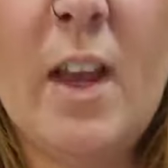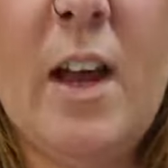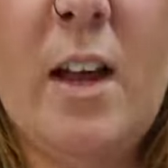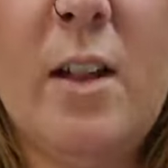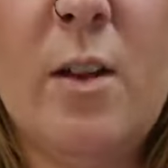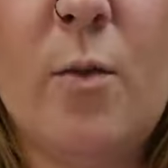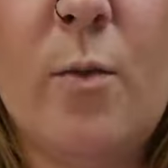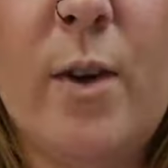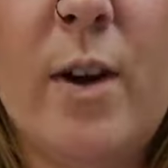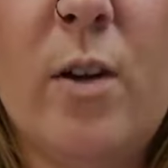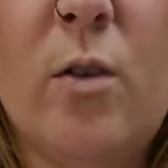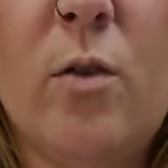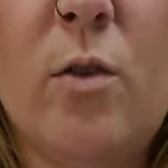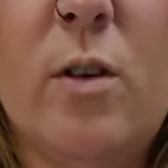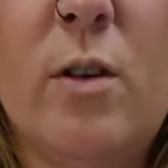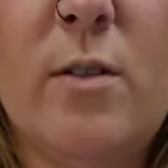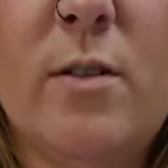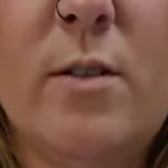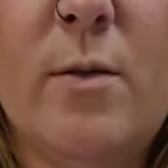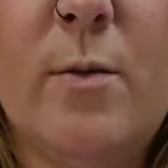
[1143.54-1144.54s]
and the wrinkle
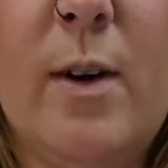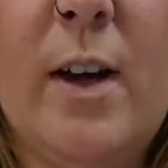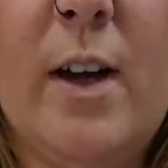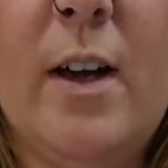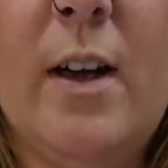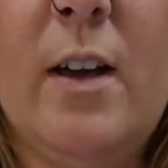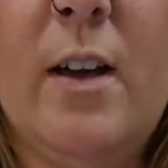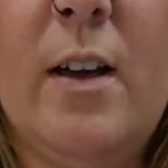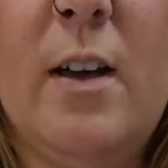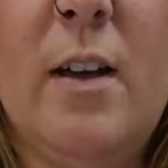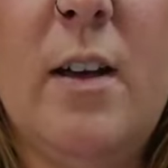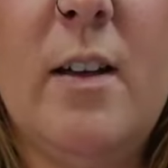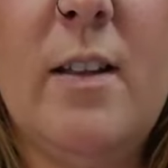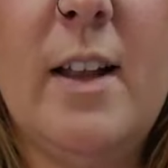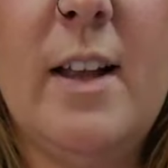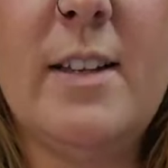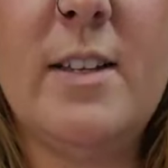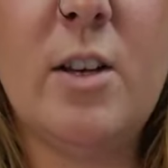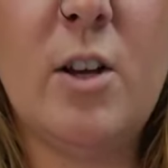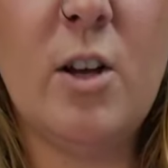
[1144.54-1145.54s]
goes away.
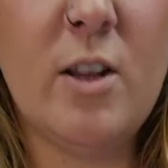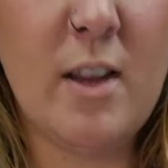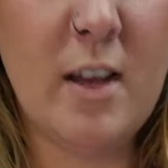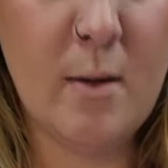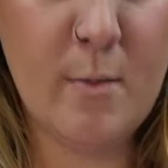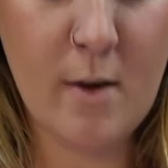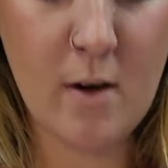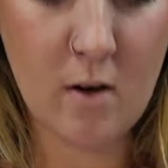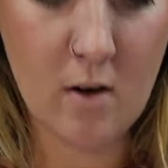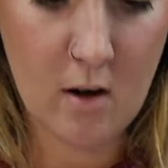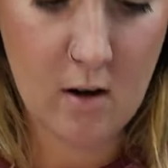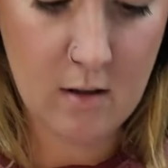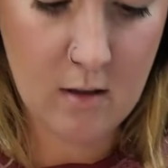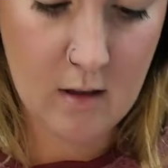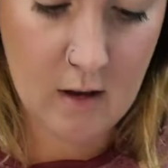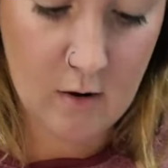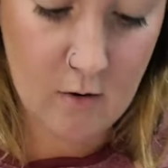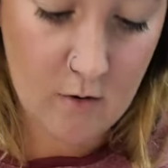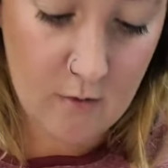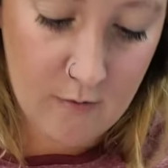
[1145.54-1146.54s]
That's the good thing about cotton
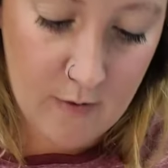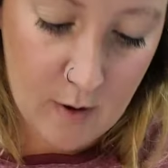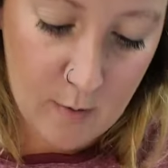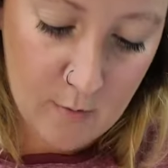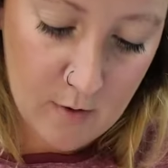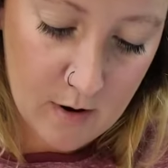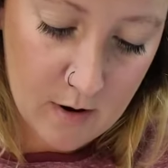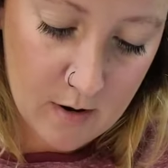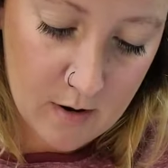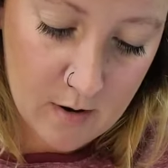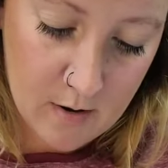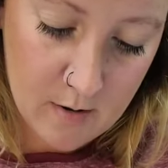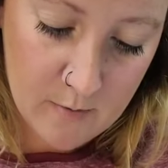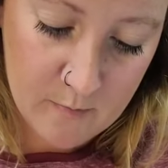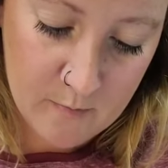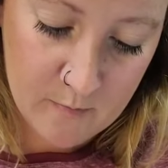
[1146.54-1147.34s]
lycra fabric.